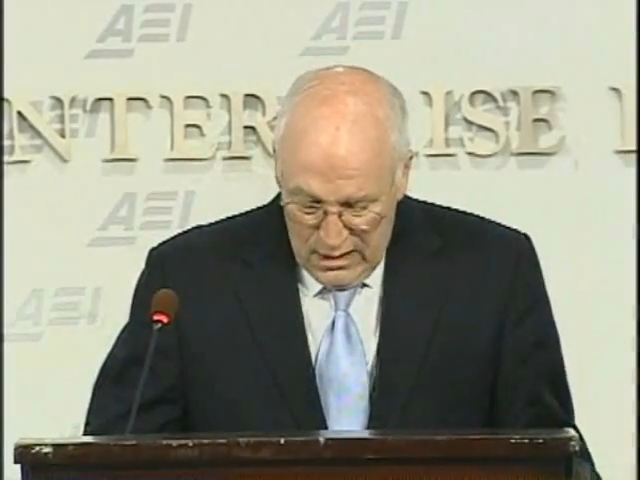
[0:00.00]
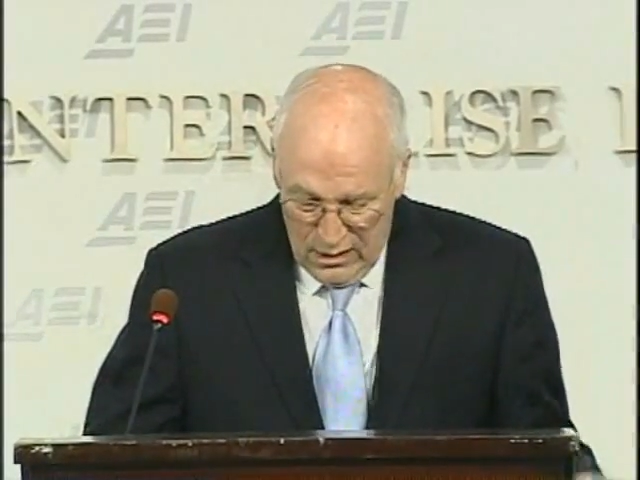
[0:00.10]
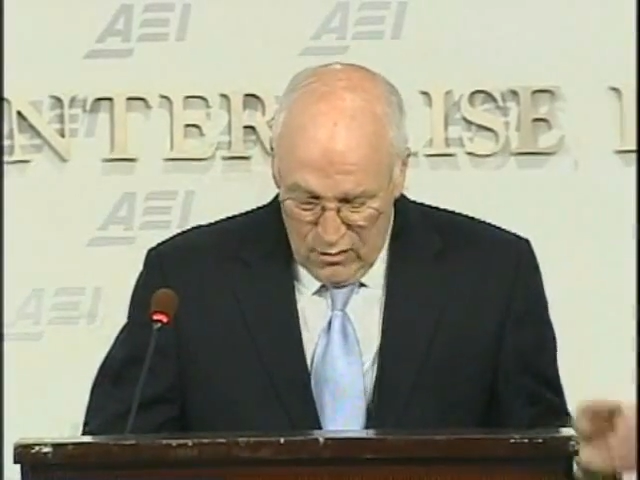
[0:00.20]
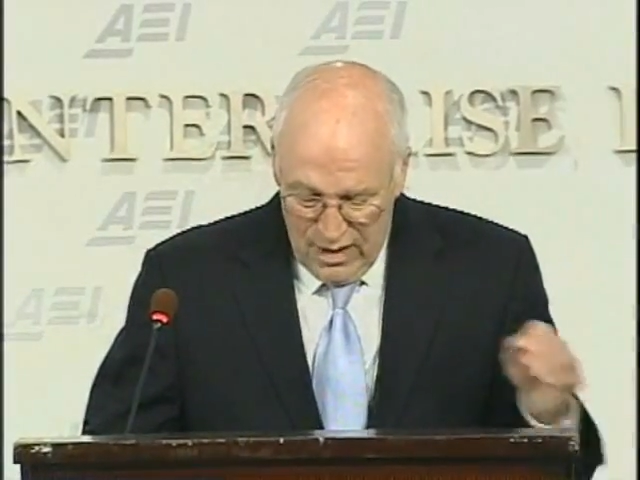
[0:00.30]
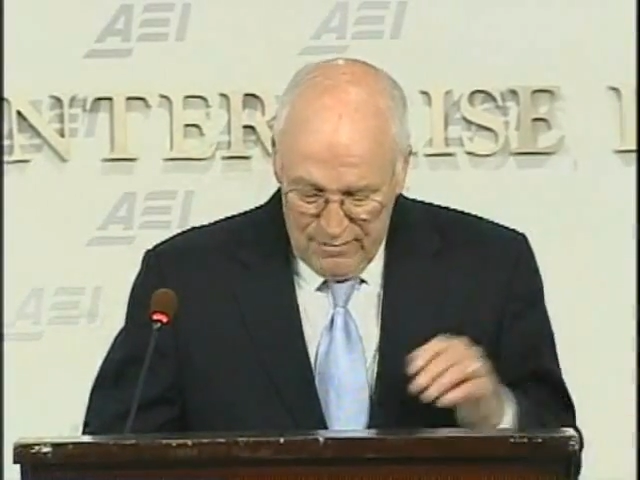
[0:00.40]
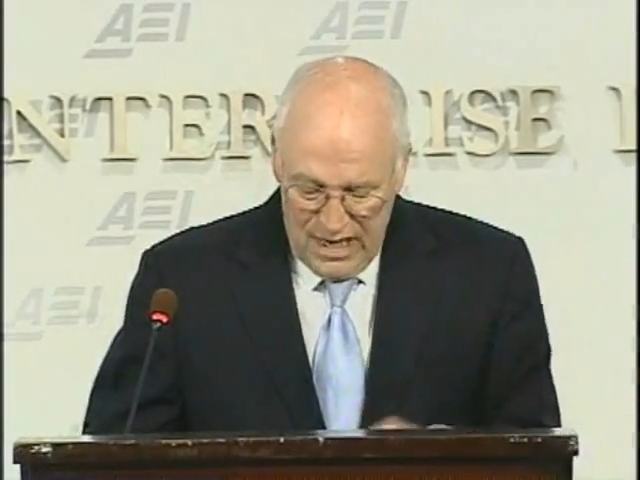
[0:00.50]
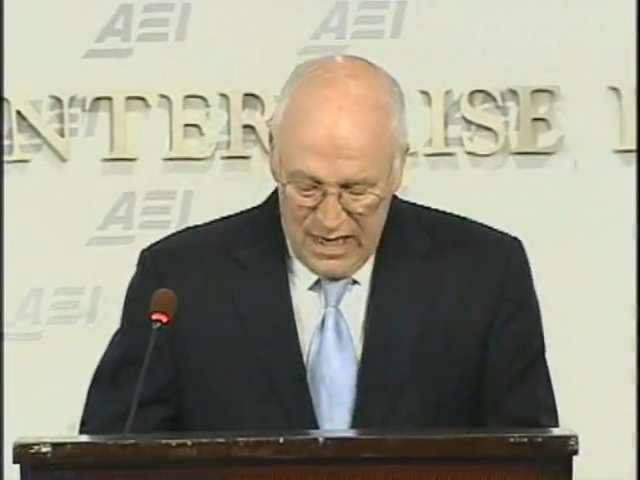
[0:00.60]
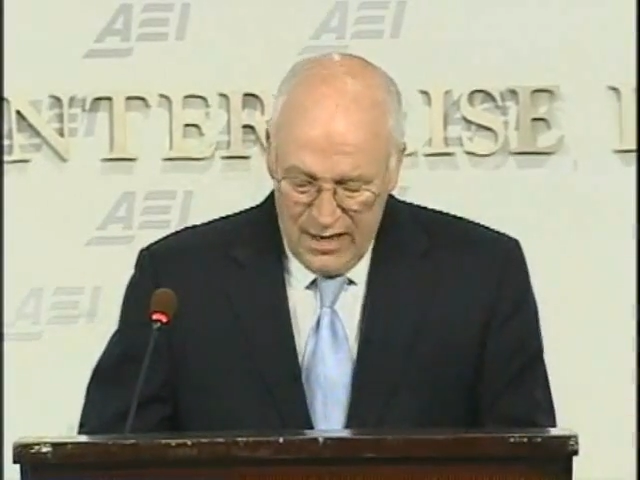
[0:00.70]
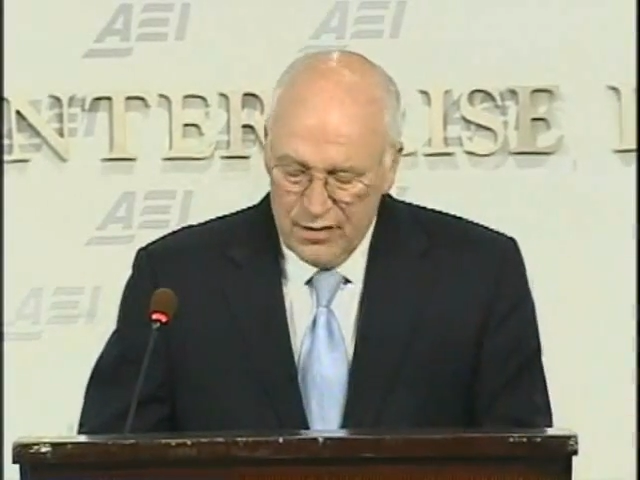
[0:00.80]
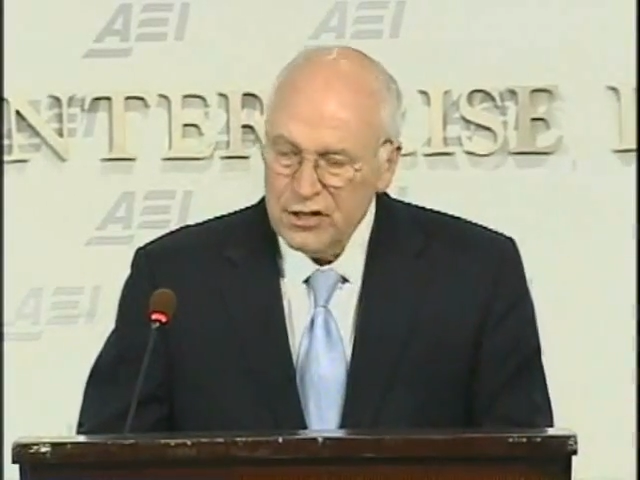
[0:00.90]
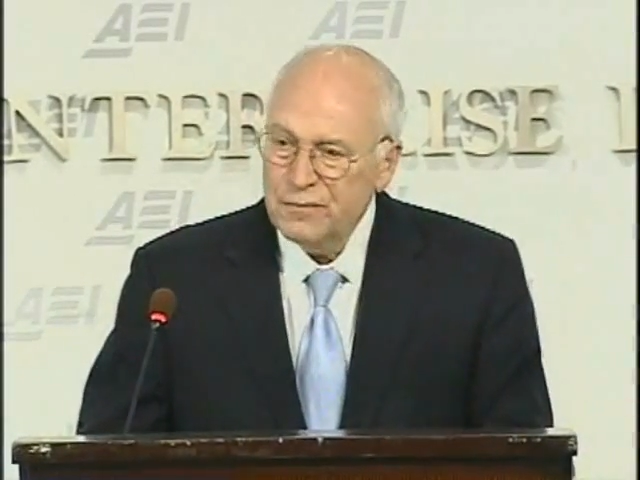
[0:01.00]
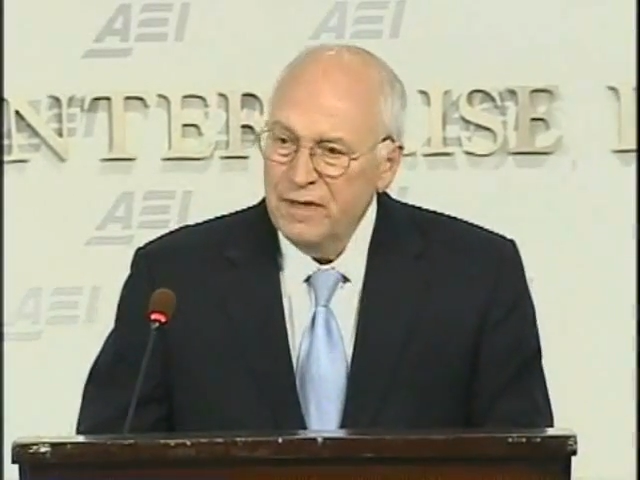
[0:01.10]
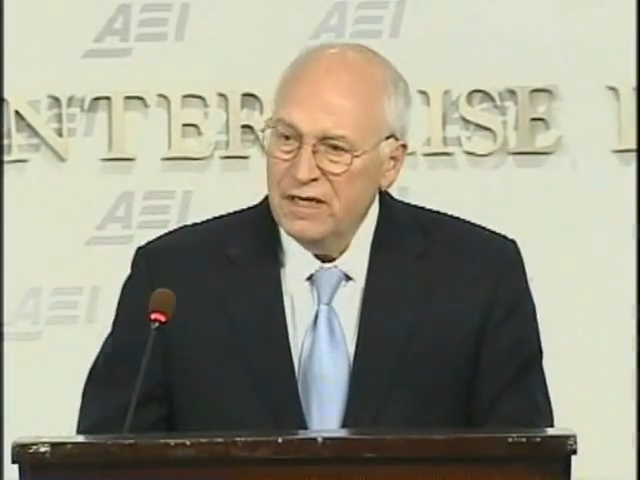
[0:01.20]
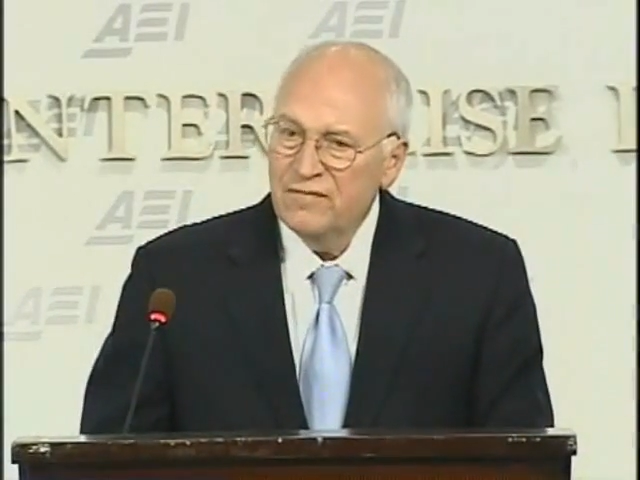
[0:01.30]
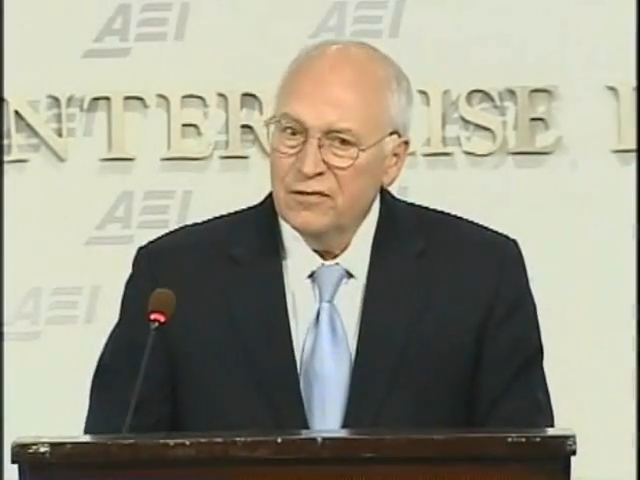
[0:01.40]
Although I'm not here to
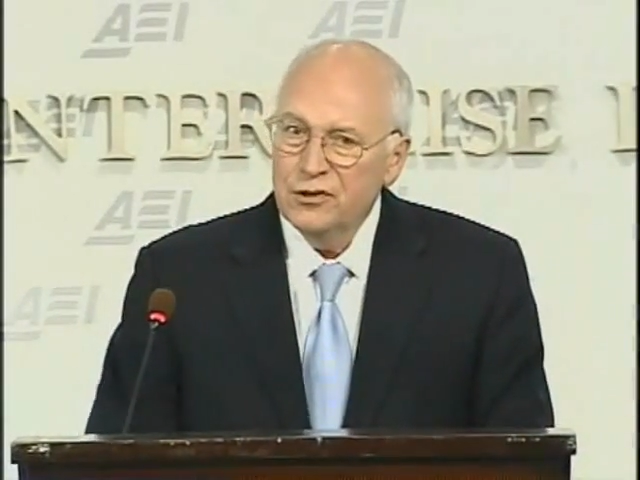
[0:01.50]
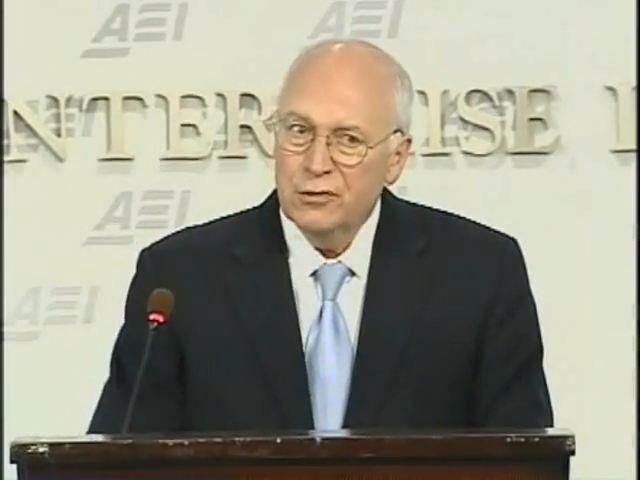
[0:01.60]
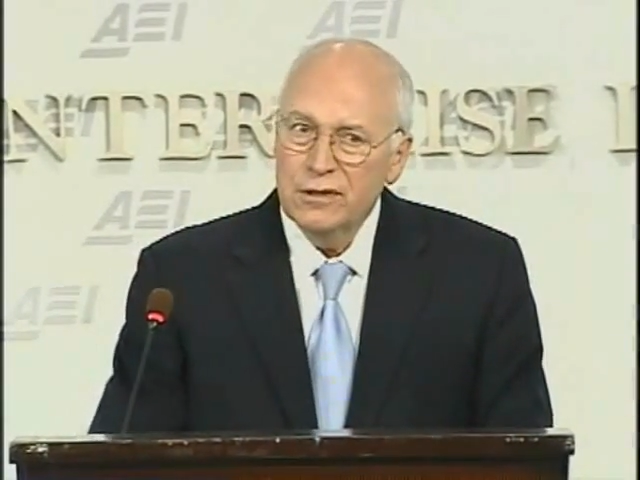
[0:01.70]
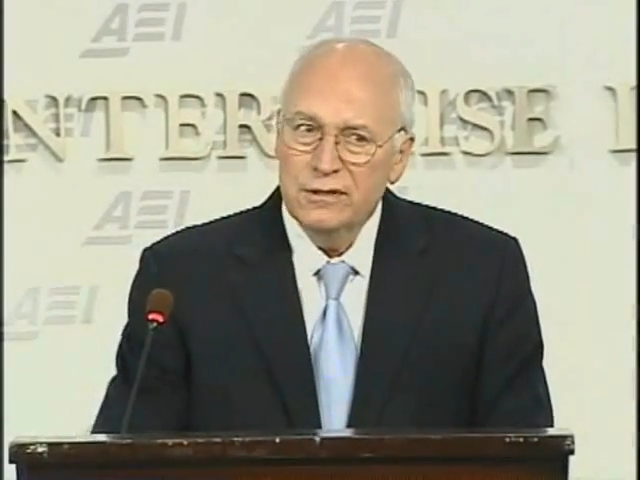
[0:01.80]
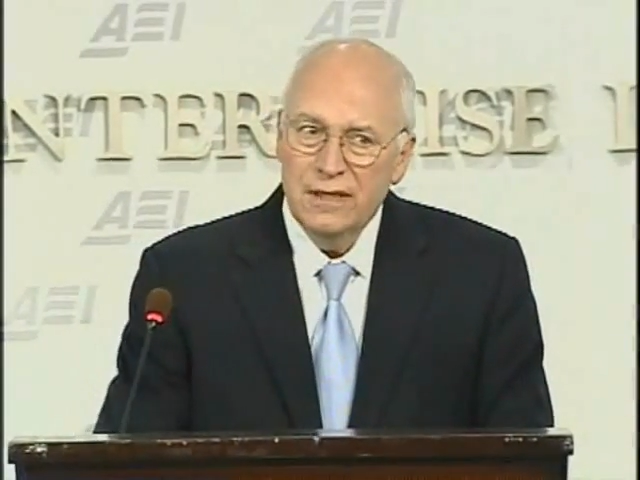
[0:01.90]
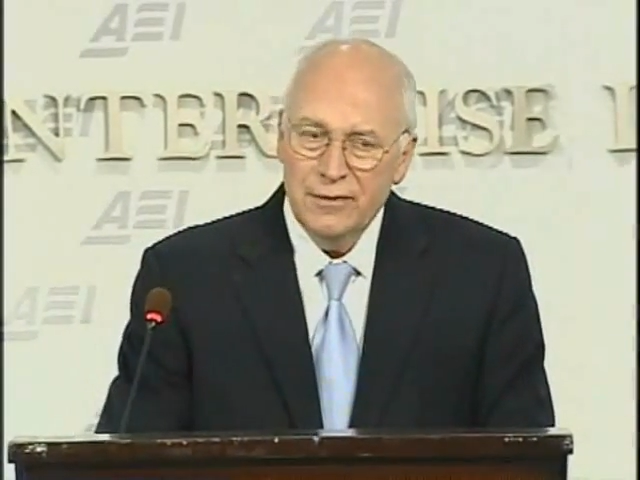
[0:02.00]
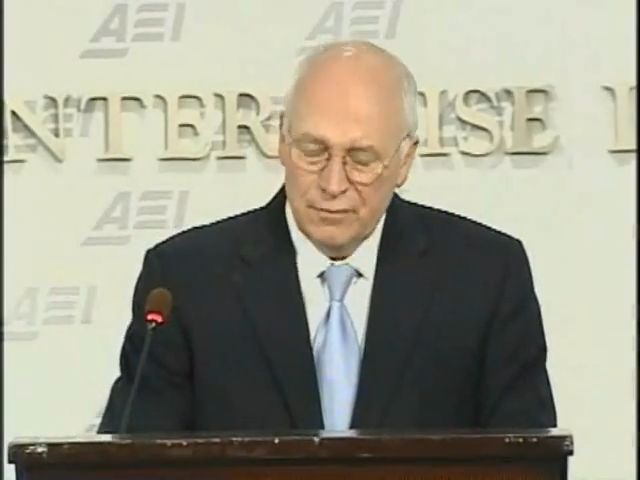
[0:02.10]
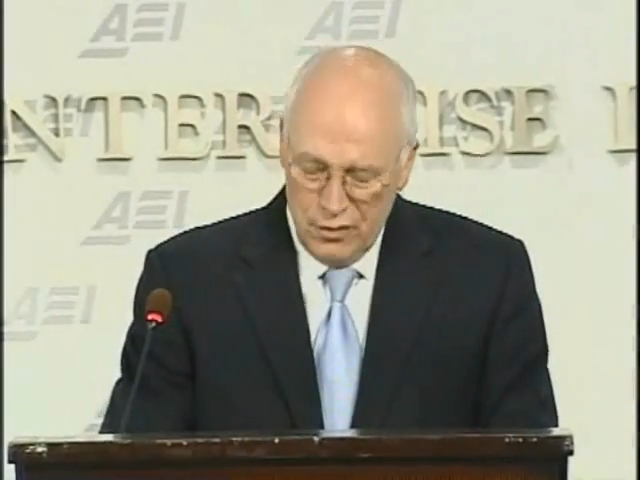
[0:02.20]
speak for George W.